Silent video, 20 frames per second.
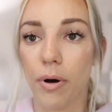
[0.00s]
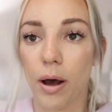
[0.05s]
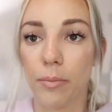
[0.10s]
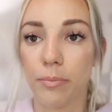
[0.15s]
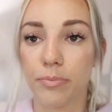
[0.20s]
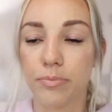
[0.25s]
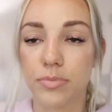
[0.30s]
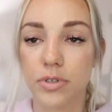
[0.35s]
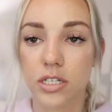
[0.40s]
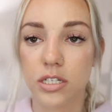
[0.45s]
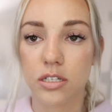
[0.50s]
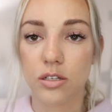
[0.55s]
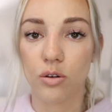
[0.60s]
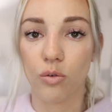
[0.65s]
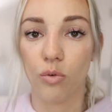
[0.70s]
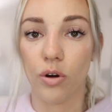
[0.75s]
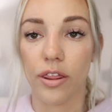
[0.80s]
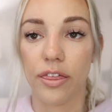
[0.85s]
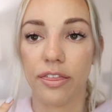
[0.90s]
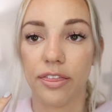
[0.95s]
bumps
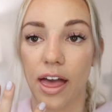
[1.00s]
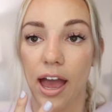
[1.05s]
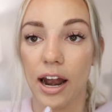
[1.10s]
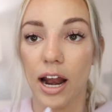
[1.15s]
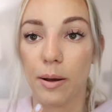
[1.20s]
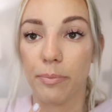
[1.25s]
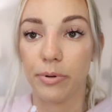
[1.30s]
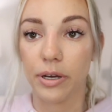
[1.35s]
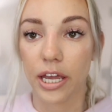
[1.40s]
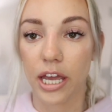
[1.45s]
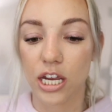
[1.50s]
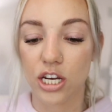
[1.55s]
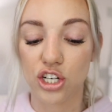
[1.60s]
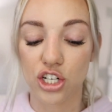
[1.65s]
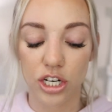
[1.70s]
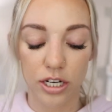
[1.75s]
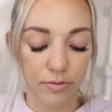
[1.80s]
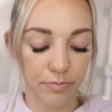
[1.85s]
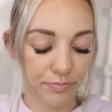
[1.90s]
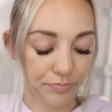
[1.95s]
with that
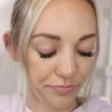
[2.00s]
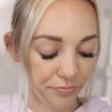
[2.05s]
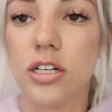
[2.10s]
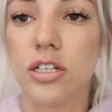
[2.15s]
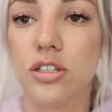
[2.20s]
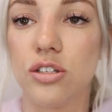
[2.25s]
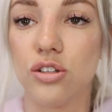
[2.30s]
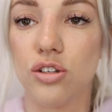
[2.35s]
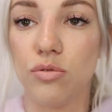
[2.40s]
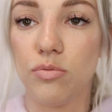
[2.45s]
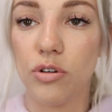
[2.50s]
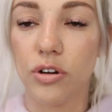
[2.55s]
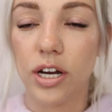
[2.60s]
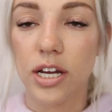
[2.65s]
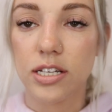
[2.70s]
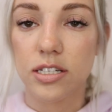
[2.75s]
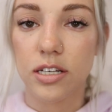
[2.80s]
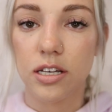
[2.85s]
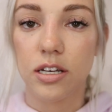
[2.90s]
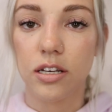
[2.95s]
application. I'm gonna zoom you
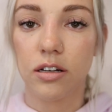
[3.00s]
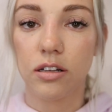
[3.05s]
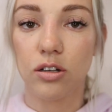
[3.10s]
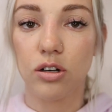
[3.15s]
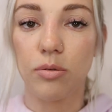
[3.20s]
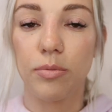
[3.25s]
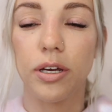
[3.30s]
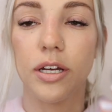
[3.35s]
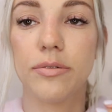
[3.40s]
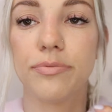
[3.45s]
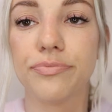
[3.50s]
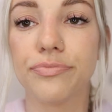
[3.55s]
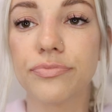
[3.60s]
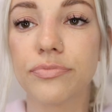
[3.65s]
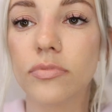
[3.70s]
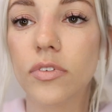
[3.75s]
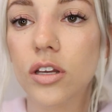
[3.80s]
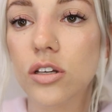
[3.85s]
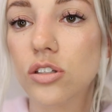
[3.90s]
guys in a little bit.